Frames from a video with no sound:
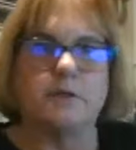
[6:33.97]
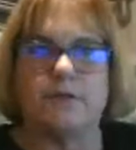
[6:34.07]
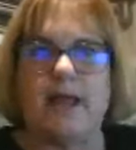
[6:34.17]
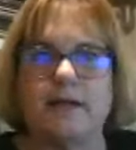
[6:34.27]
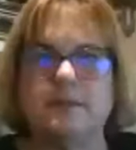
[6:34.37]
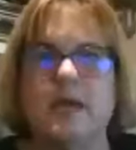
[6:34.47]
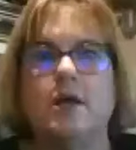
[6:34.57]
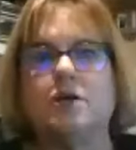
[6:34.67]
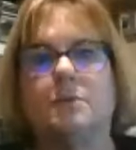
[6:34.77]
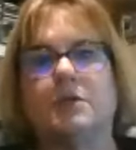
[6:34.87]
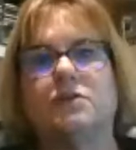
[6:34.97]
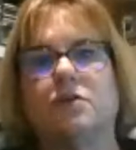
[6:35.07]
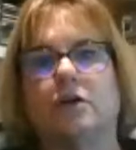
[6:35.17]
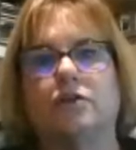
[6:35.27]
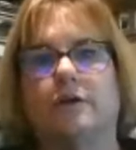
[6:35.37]
So that's what
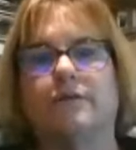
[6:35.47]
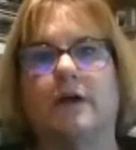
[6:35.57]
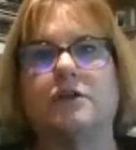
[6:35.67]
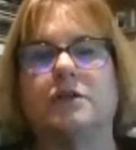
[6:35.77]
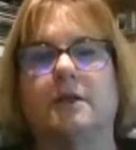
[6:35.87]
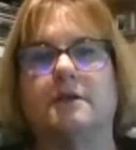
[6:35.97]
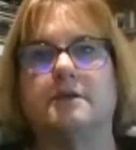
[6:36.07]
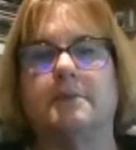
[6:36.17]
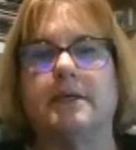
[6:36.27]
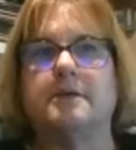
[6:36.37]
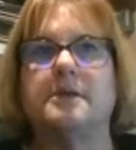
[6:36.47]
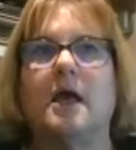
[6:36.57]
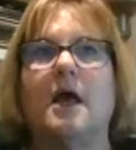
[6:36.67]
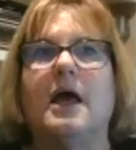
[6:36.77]
structural functionalism is.